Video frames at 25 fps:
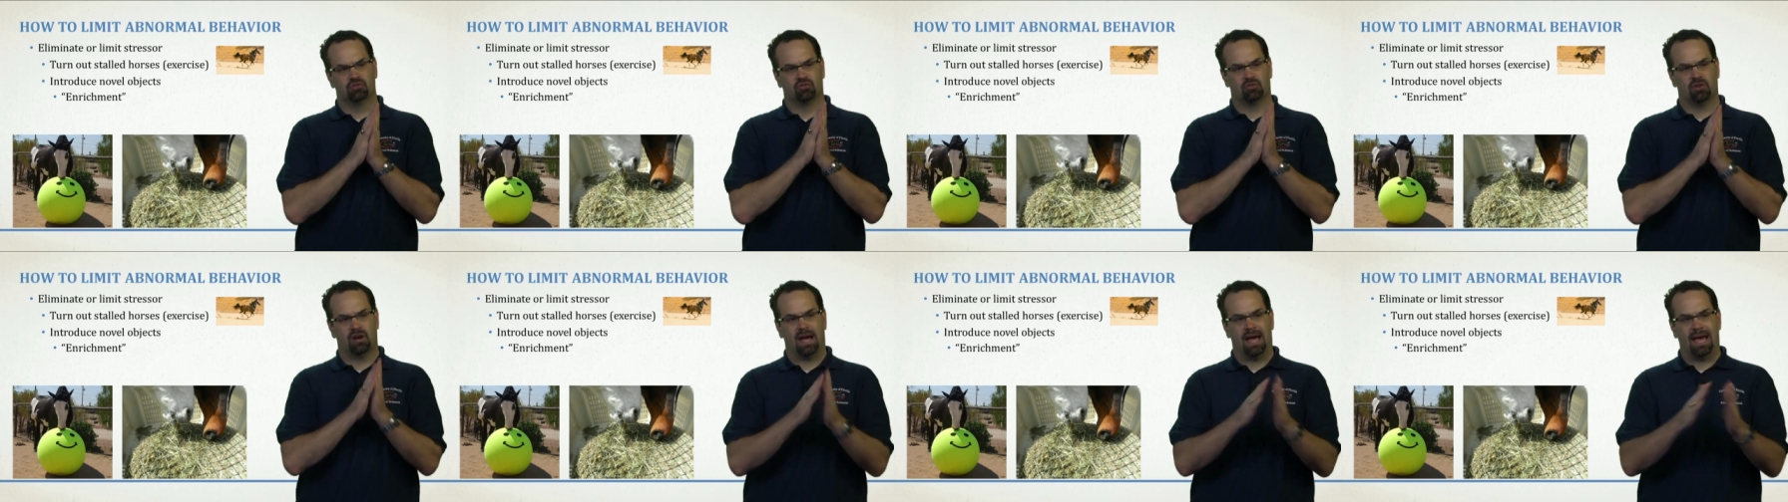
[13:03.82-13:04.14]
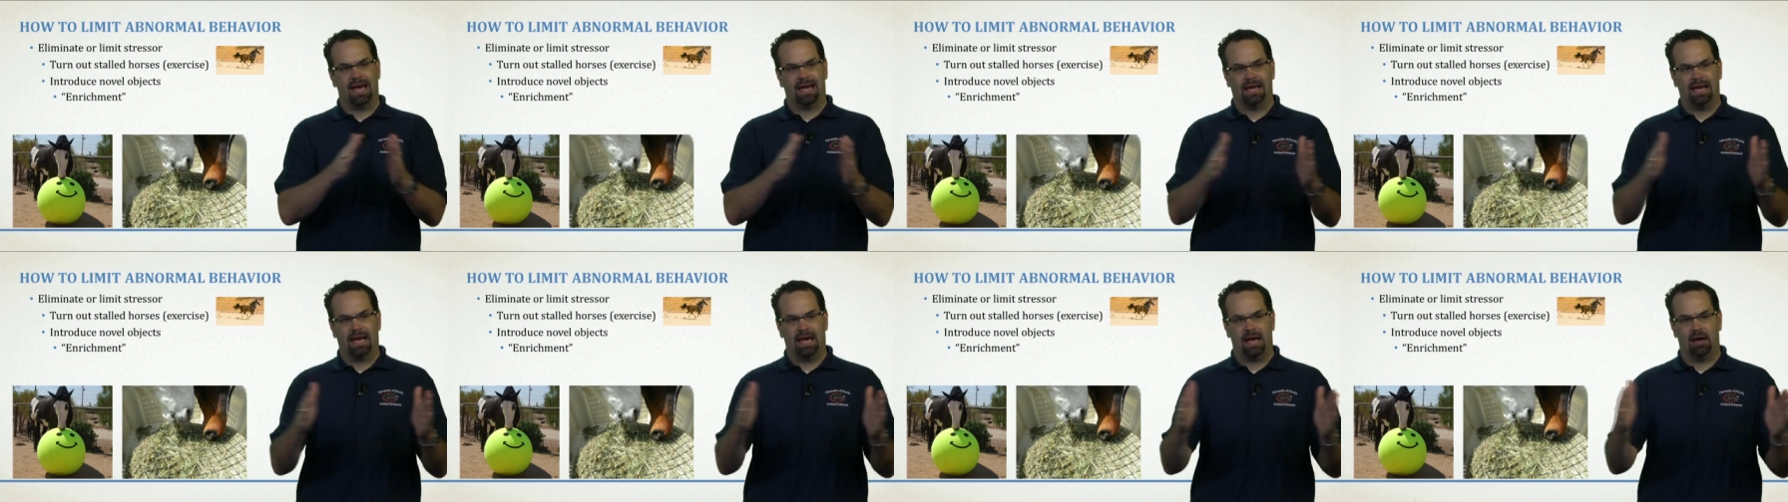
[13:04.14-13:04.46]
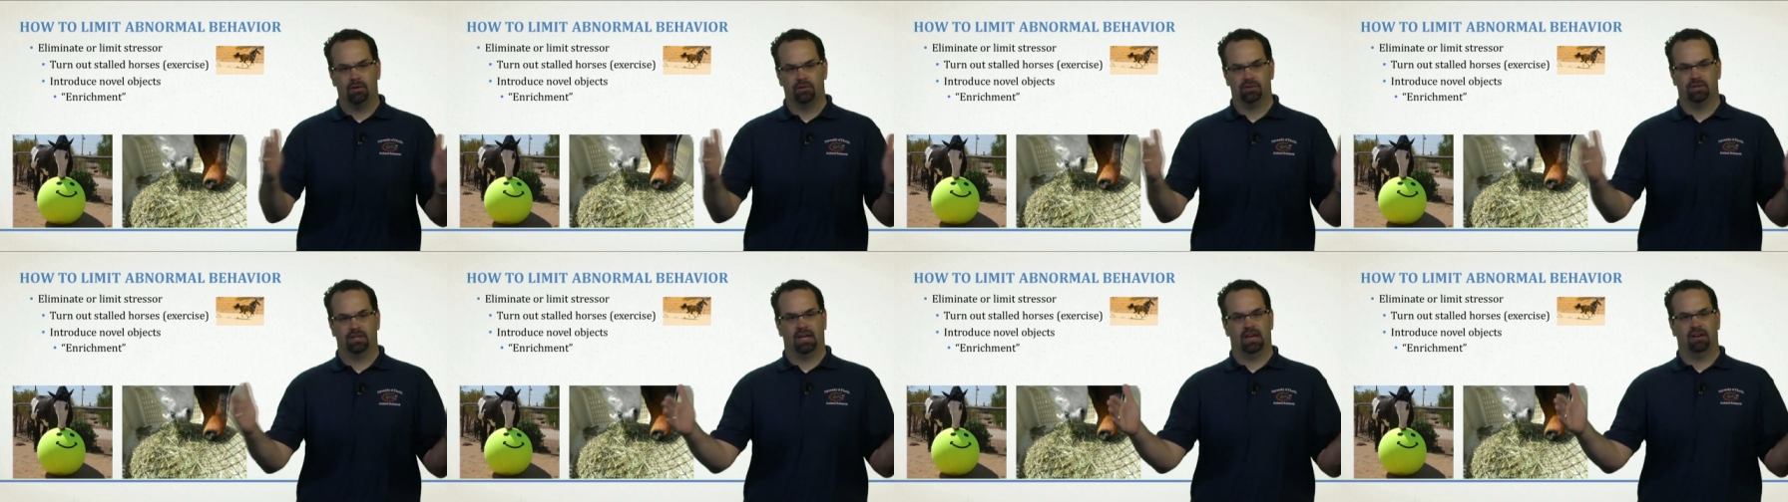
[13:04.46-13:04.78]
drag
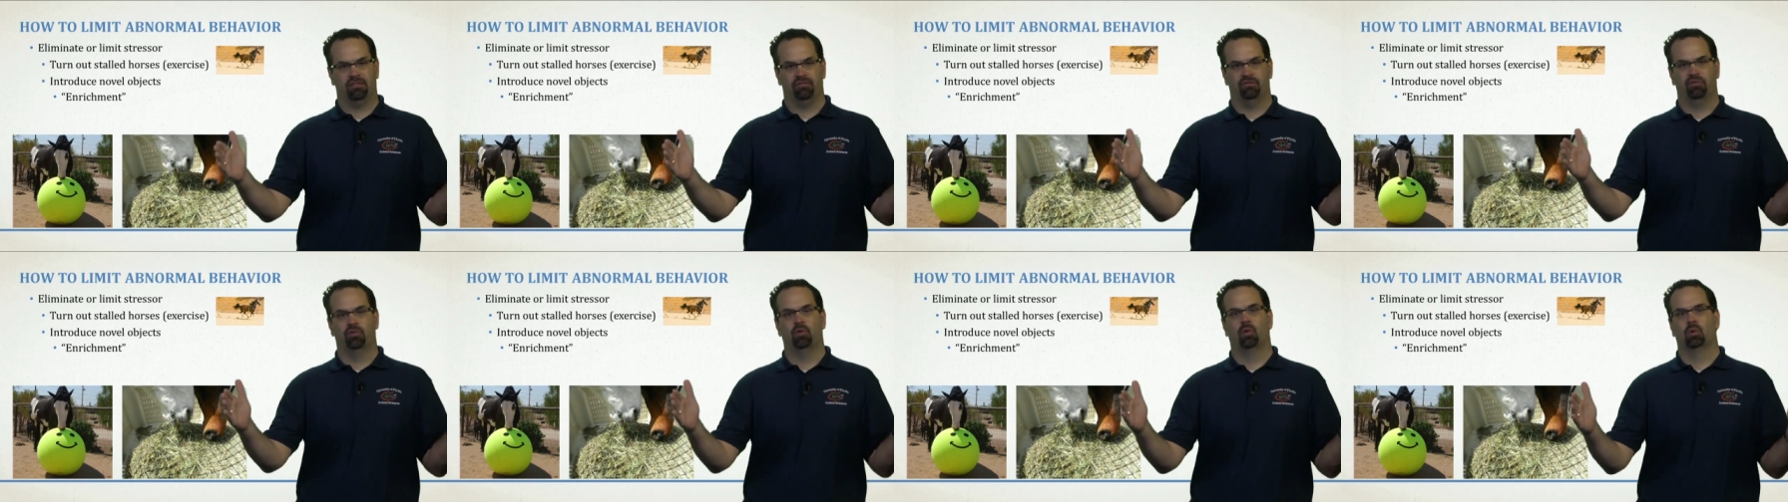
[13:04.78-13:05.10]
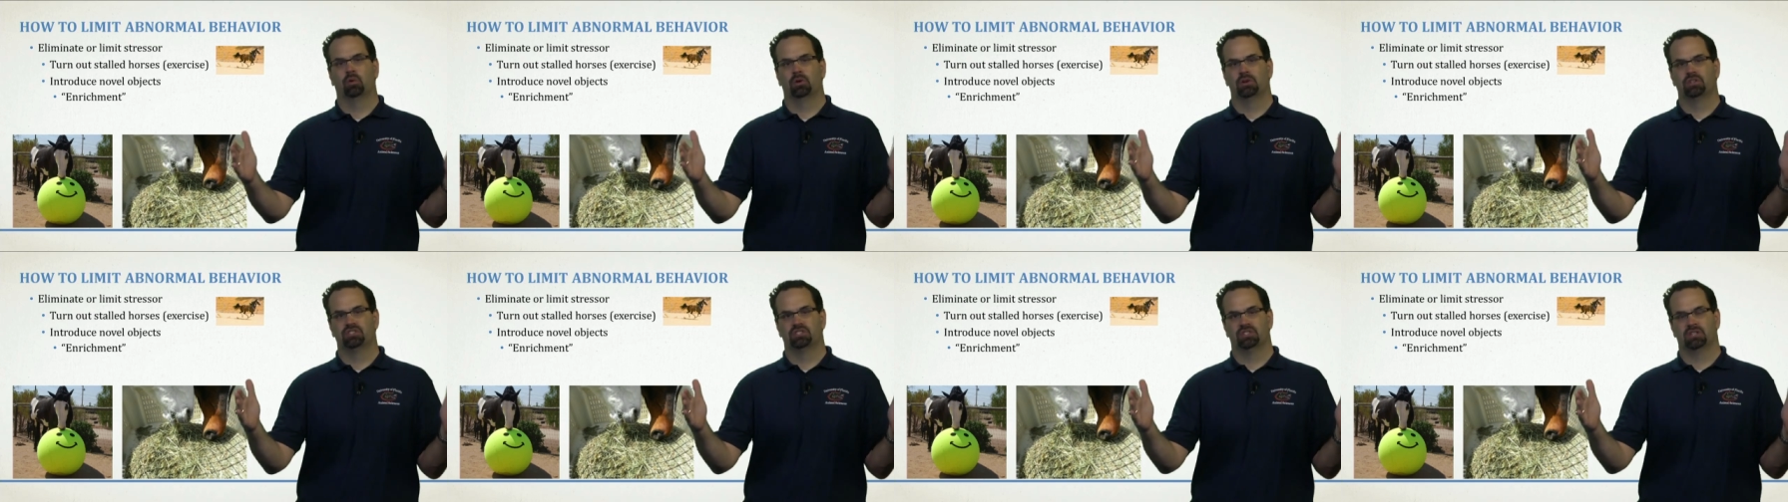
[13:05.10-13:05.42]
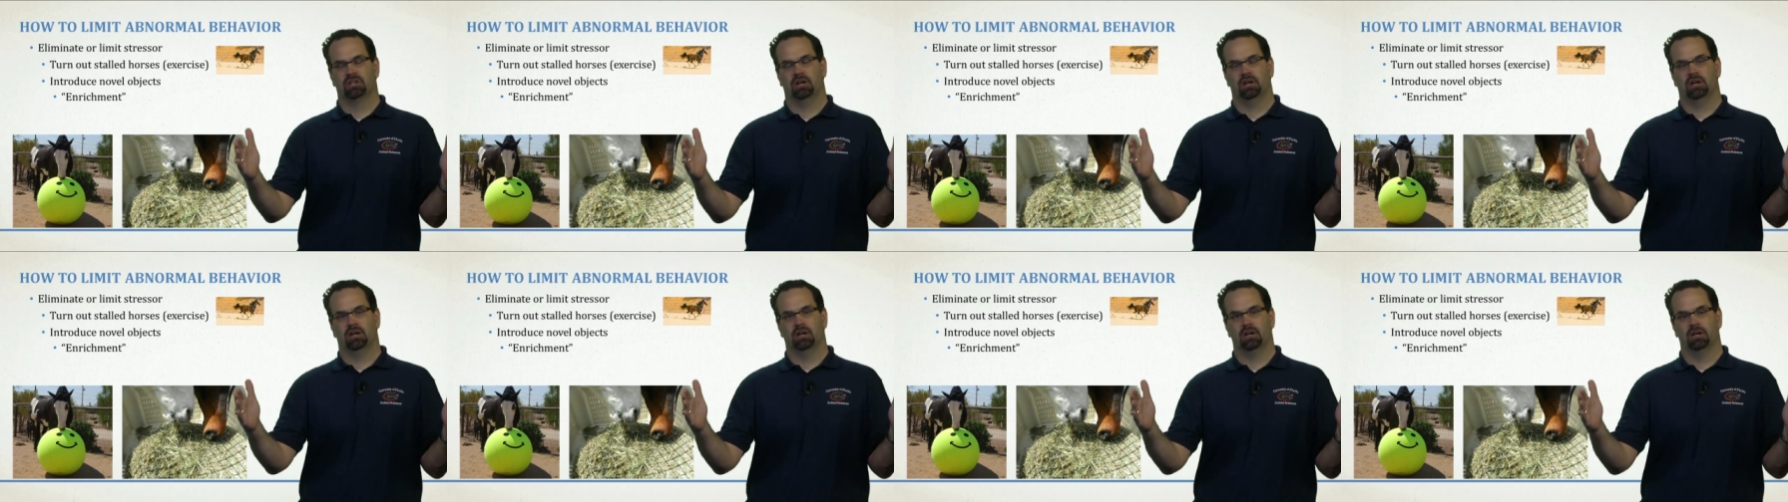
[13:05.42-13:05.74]
out that forage
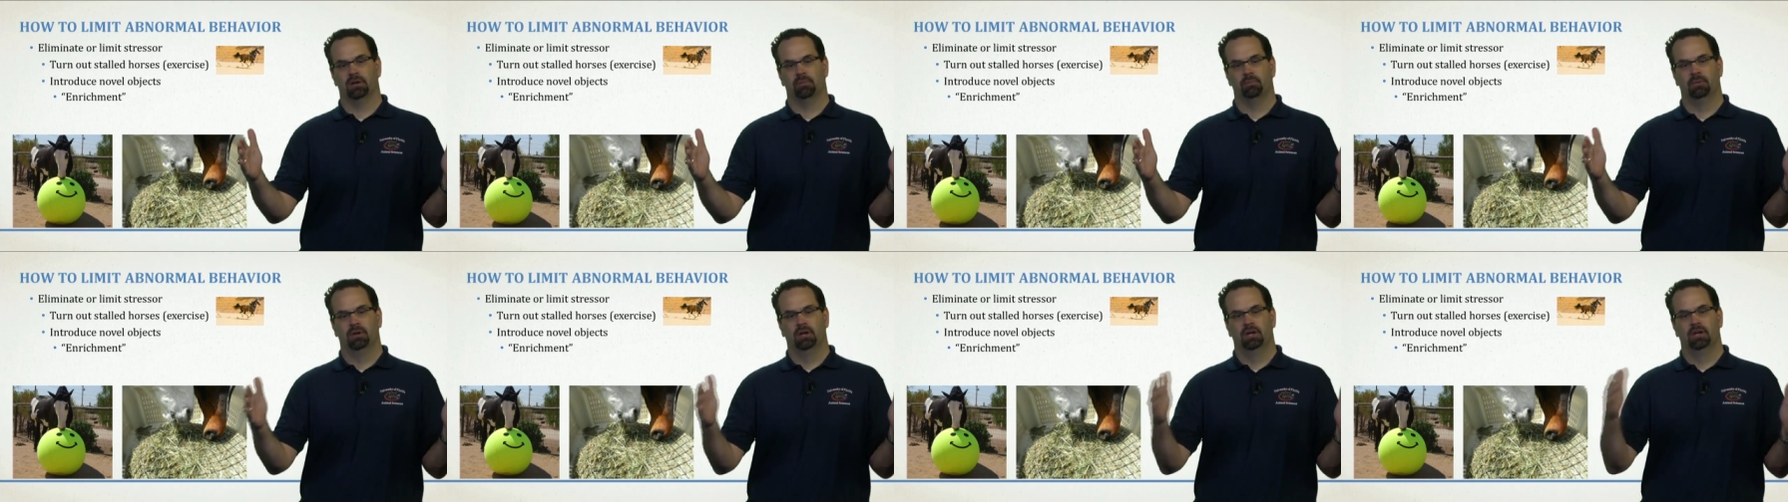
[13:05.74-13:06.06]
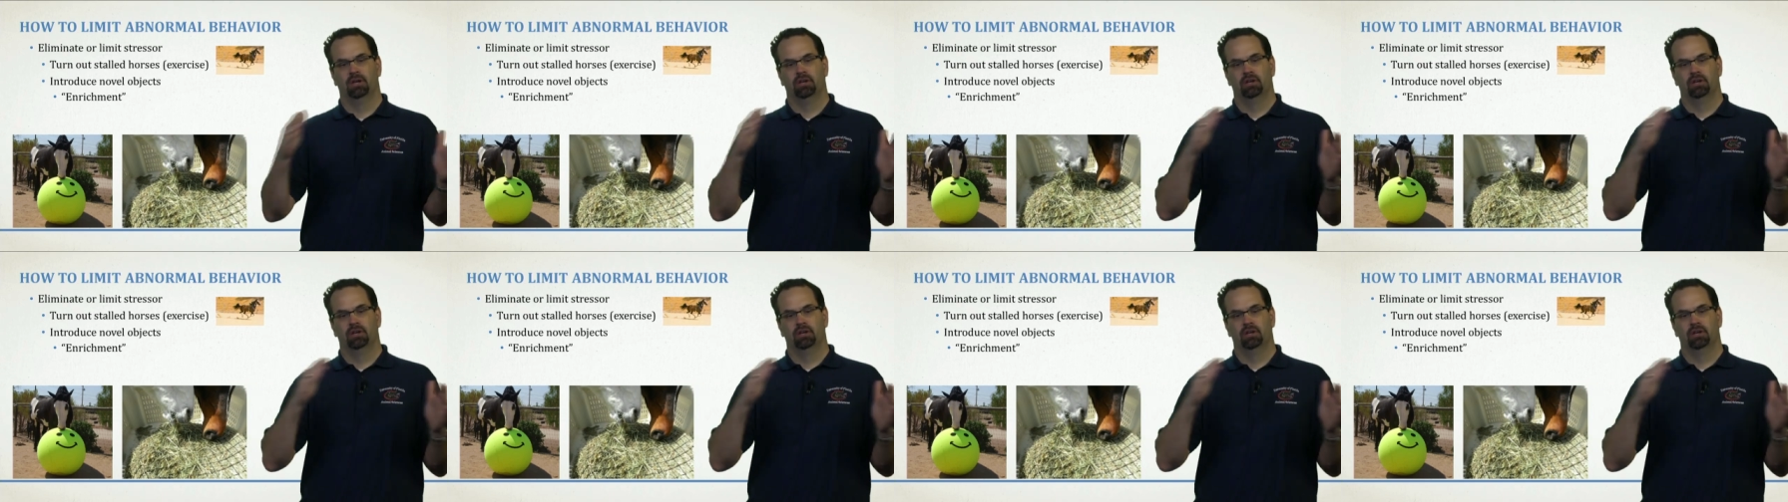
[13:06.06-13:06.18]
time